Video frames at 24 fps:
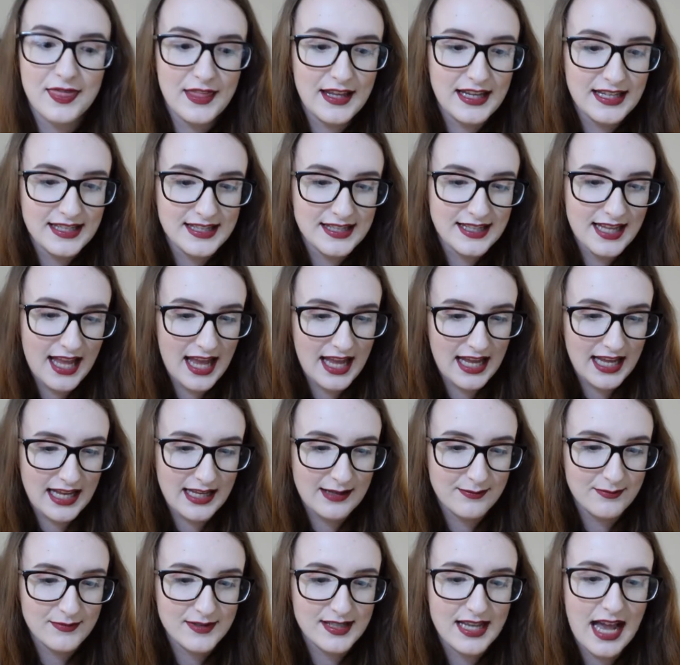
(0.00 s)
these
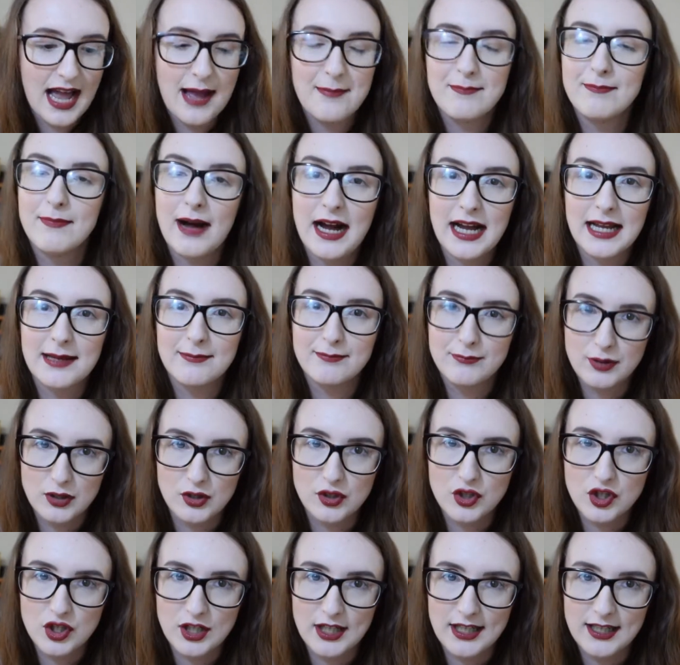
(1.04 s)
names I might
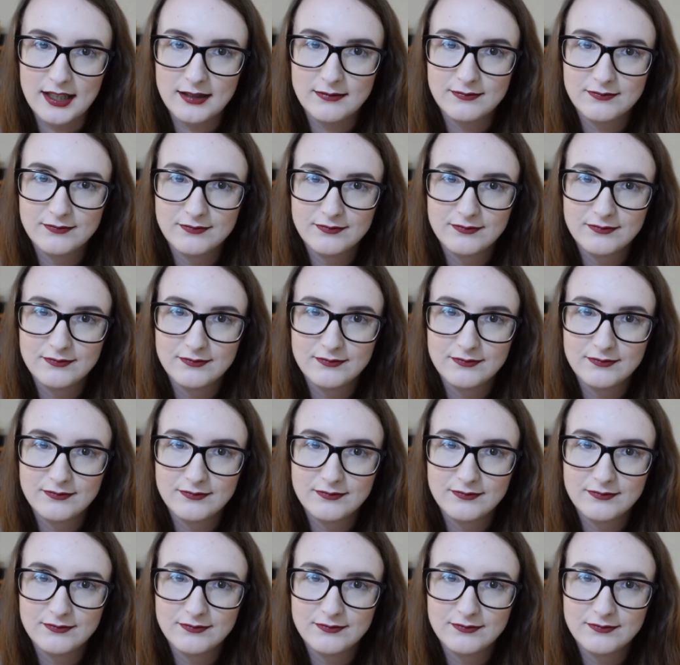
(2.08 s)
butcher.